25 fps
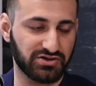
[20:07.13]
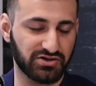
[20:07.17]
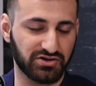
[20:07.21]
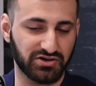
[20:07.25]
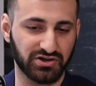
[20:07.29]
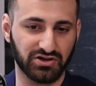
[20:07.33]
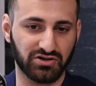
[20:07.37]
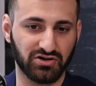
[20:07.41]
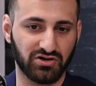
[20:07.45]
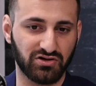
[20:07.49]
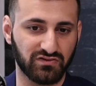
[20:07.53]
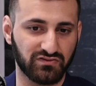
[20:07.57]

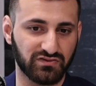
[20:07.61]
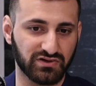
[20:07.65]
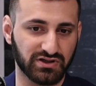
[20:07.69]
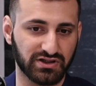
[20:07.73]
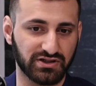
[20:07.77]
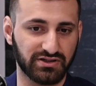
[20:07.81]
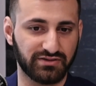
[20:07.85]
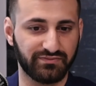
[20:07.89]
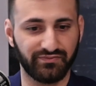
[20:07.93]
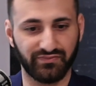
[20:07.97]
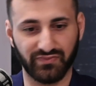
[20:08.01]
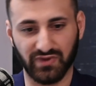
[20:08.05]
during
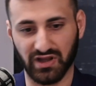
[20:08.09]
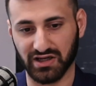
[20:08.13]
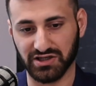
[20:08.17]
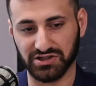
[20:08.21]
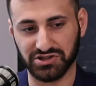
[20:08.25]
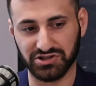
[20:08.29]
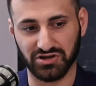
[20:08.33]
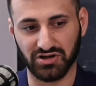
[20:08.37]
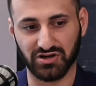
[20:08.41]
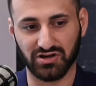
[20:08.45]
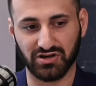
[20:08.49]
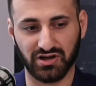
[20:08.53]
COVID,
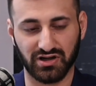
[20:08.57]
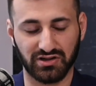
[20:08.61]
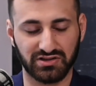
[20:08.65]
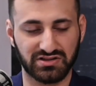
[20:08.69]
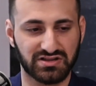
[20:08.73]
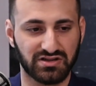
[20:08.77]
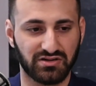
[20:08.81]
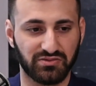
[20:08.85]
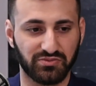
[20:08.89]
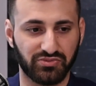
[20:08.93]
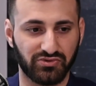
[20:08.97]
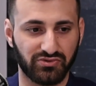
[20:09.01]
HR at
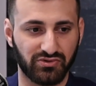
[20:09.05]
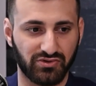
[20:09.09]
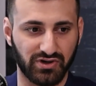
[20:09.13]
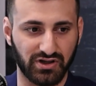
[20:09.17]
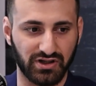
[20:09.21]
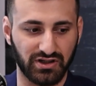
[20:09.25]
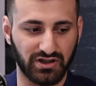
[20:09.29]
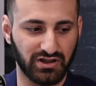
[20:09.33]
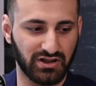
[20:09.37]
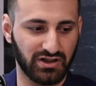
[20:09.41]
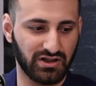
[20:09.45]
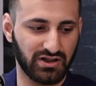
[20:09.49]
some
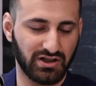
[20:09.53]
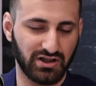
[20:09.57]
point,